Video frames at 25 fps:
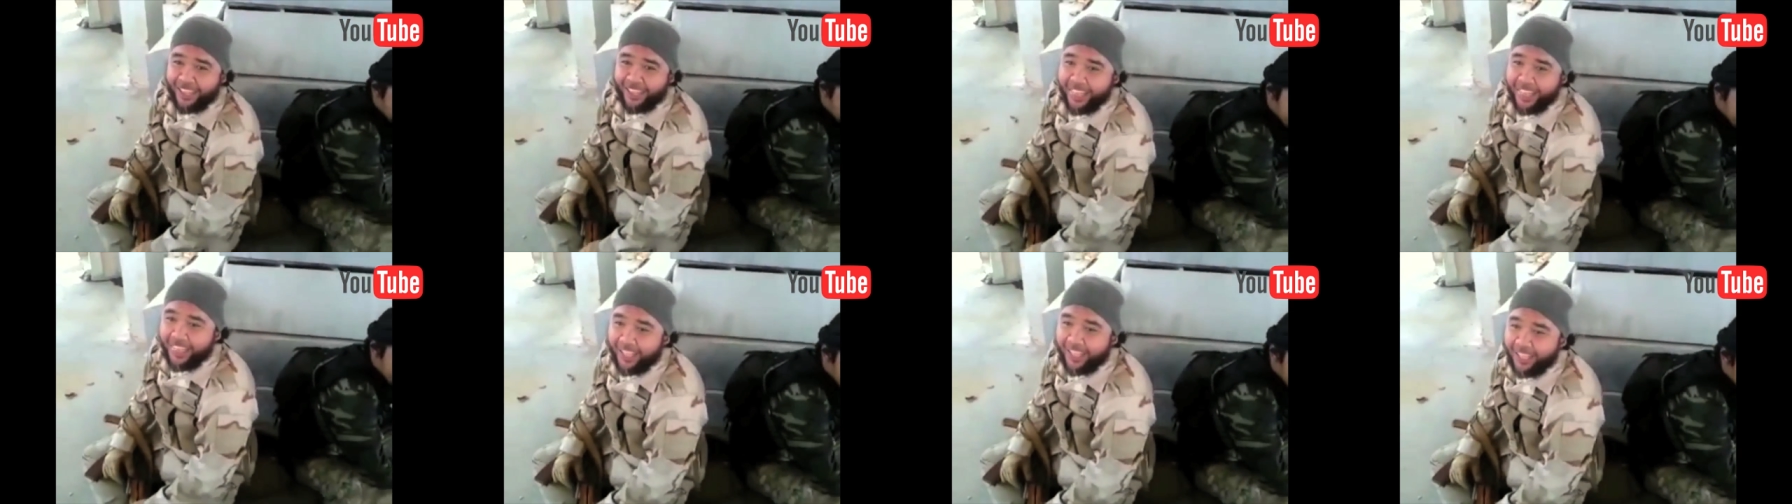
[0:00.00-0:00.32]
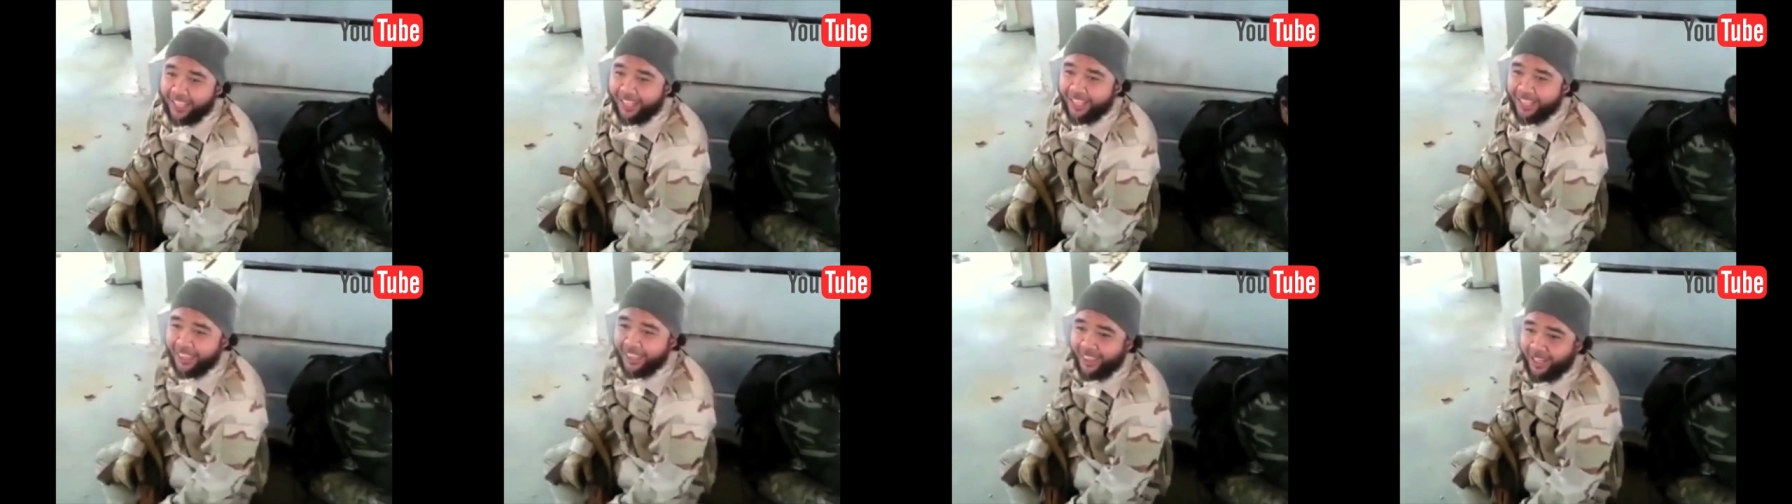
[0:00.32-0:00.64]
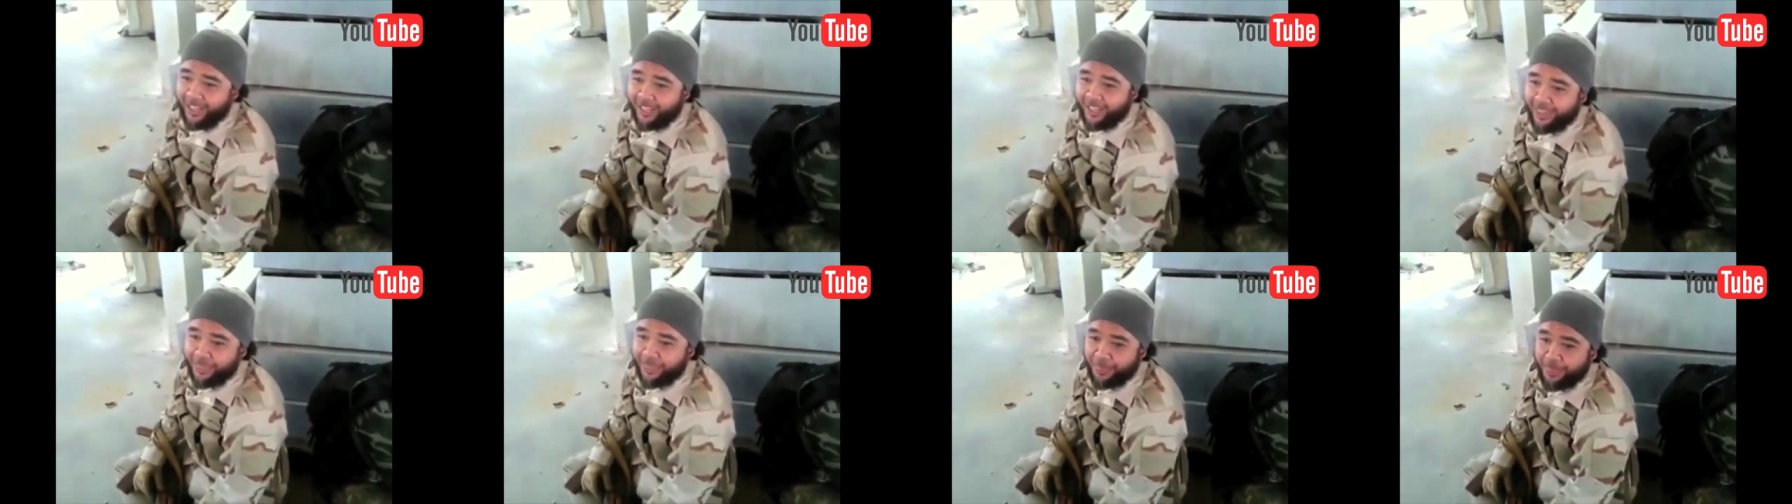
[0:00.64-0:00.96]
Or speak
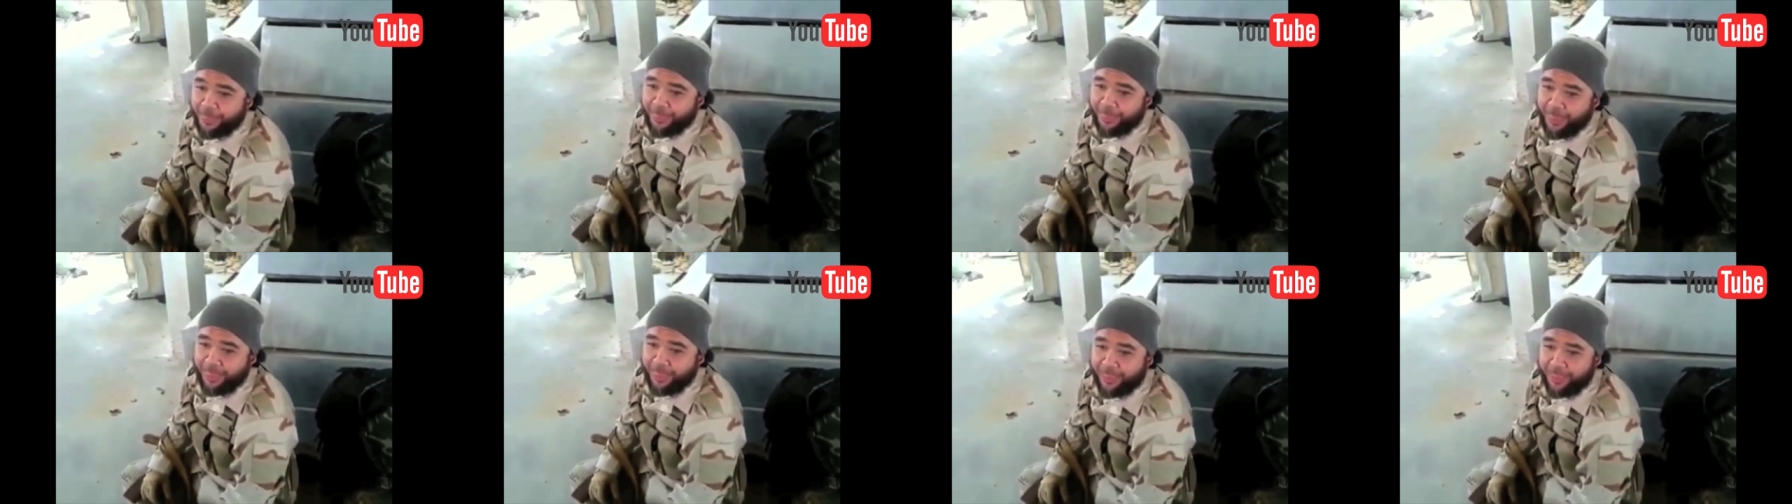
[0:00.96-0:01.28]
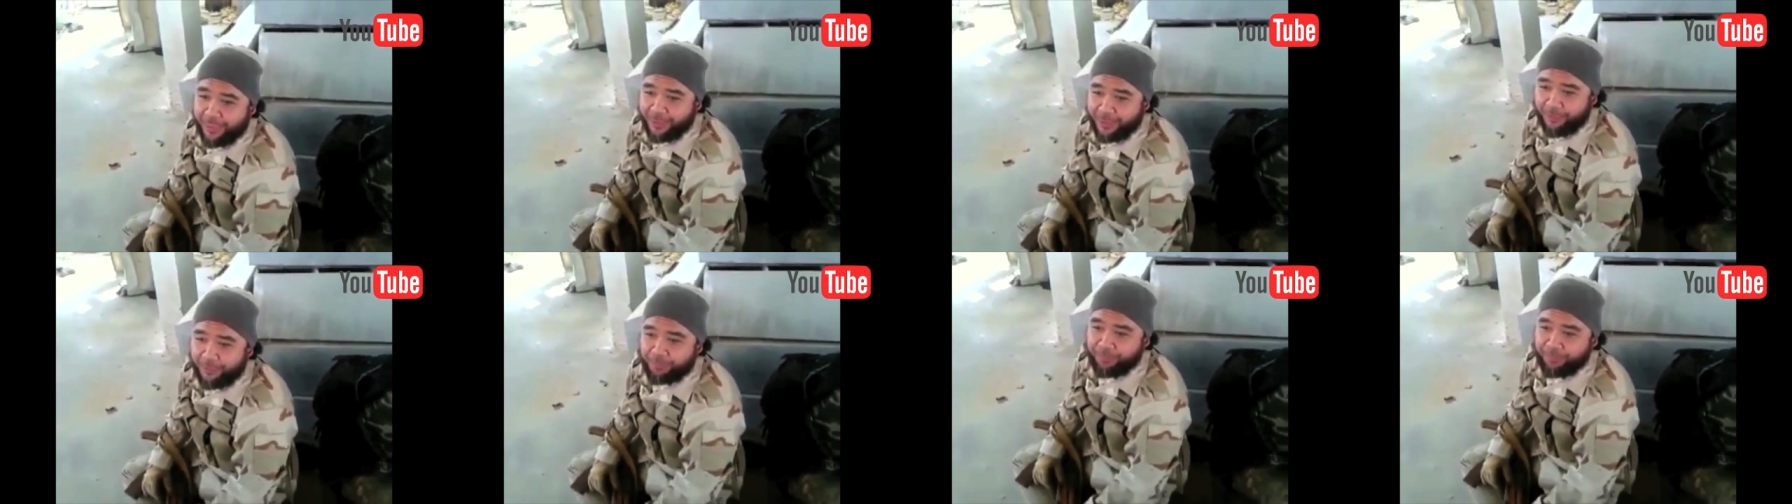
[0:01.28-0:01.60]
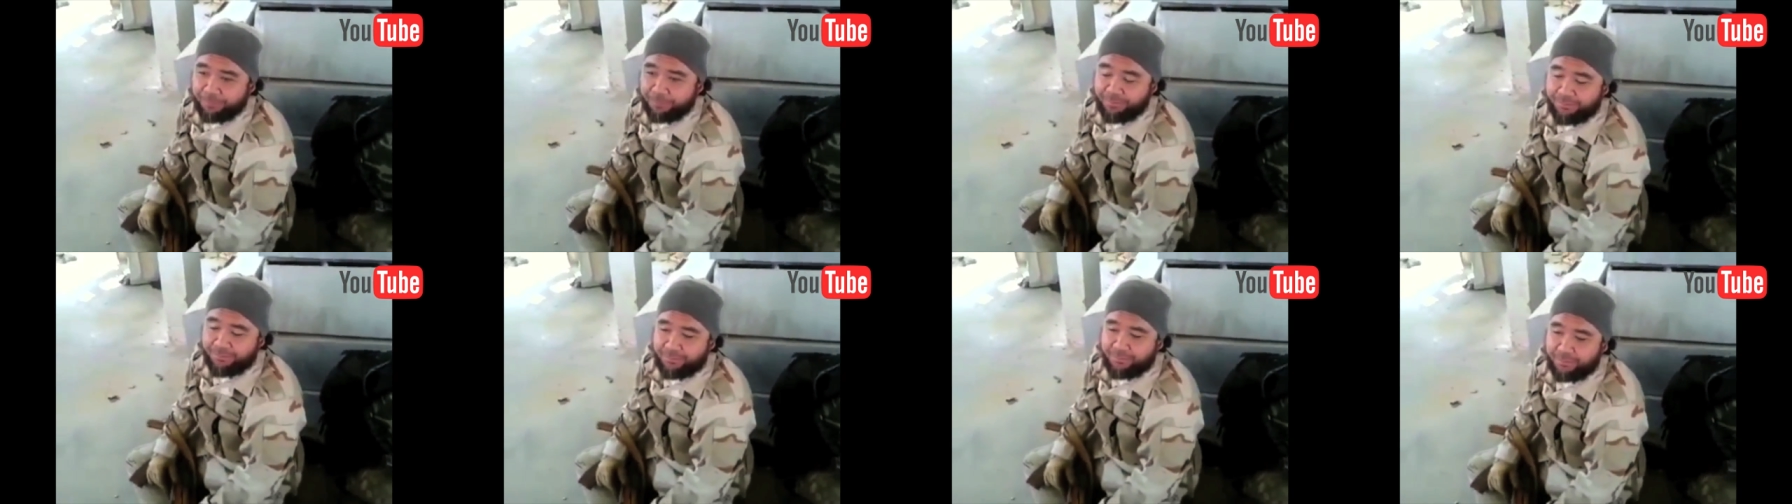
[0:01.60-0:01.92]
uh, anything
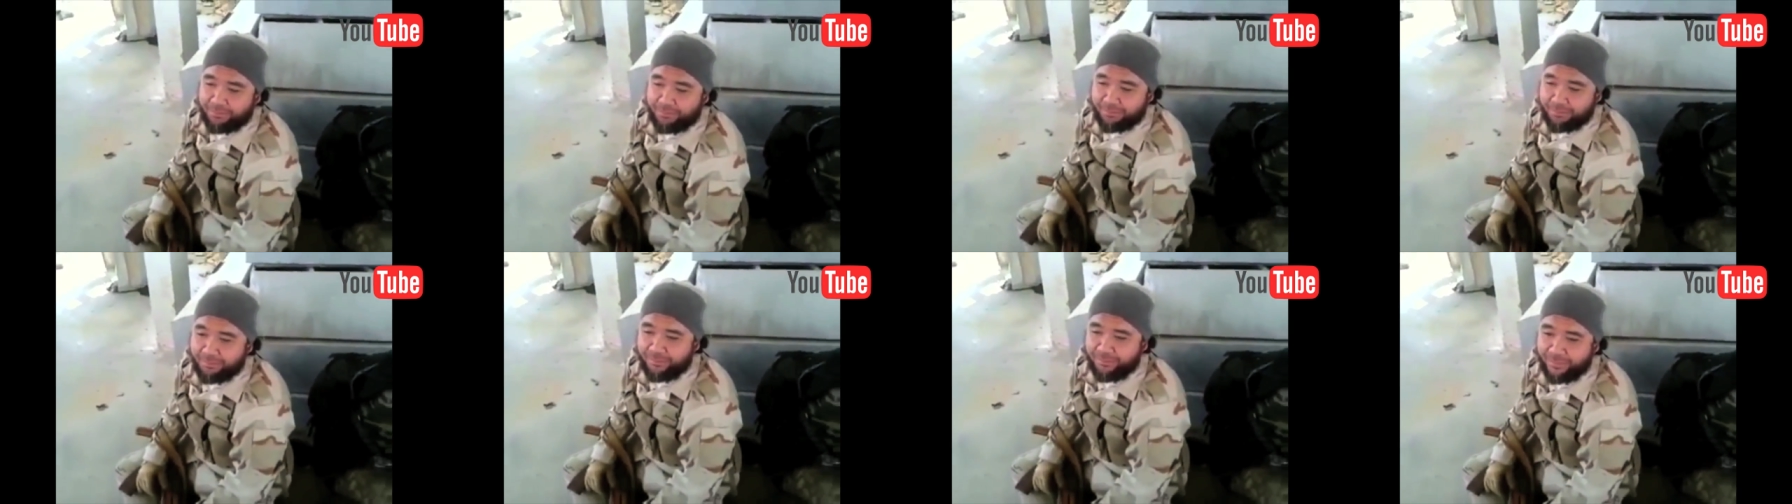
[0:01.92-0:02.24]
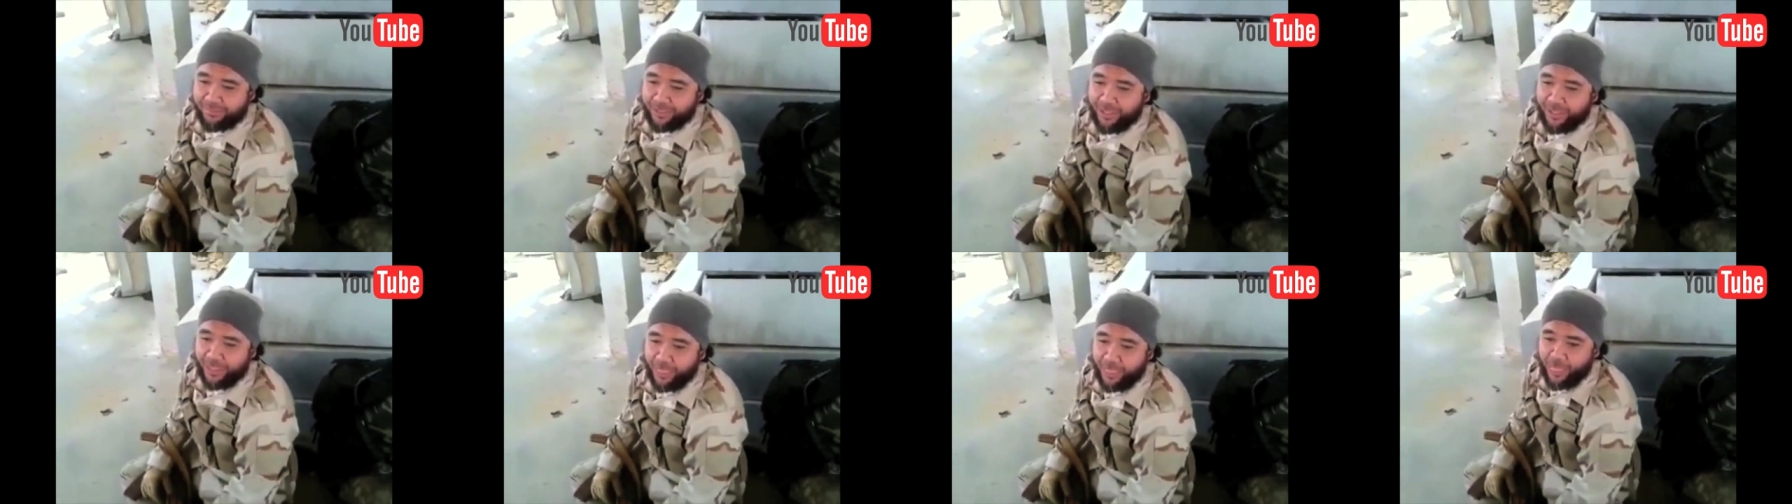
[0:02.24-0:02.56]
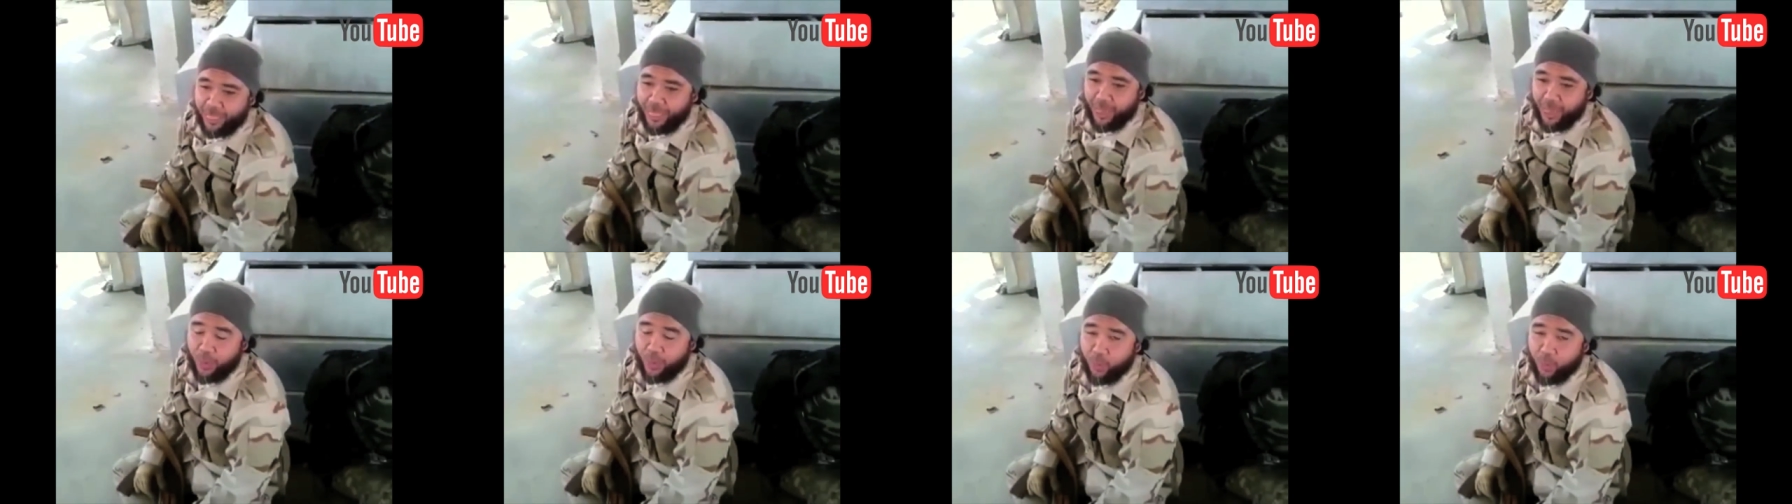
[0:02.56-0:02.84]
about Syria, about...